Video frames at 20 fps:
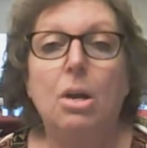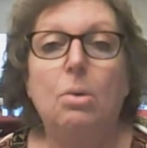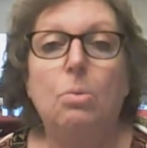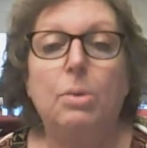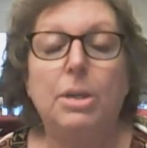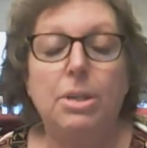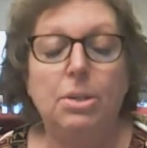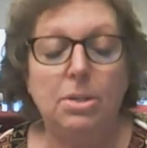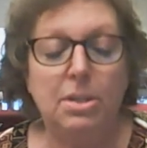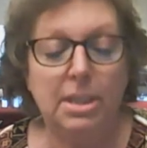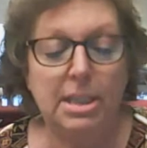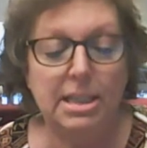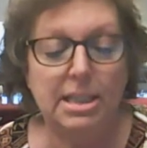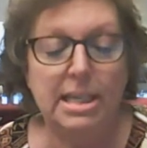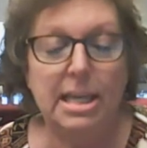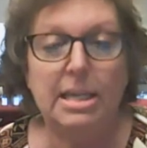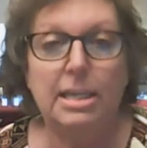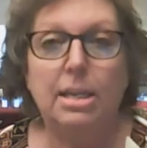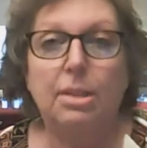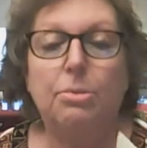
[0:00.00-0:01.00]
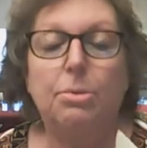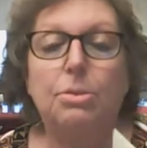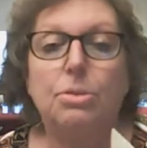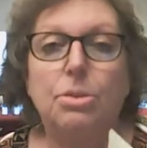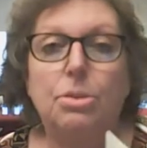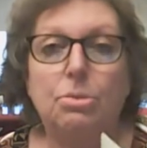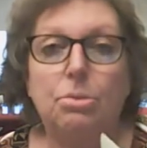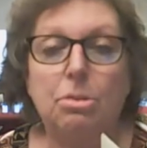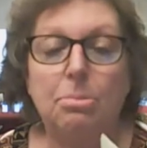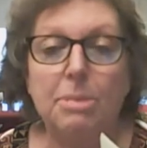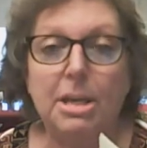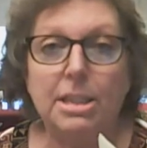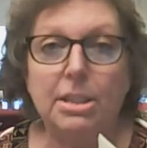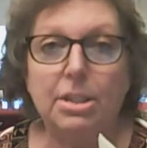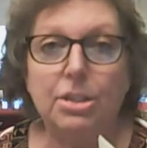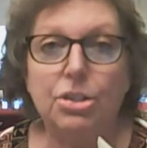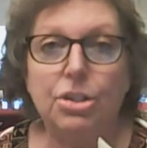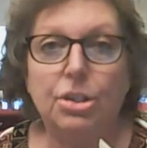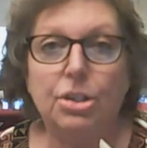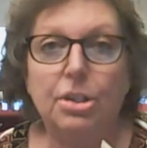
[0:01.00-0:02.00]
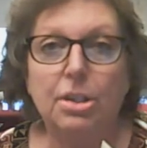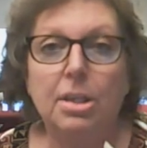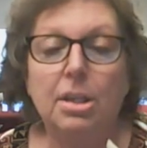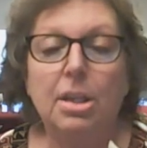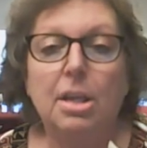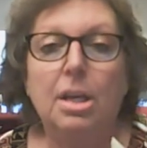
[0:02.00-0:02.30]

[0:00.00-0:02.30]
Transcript: we usually send it through school messenger.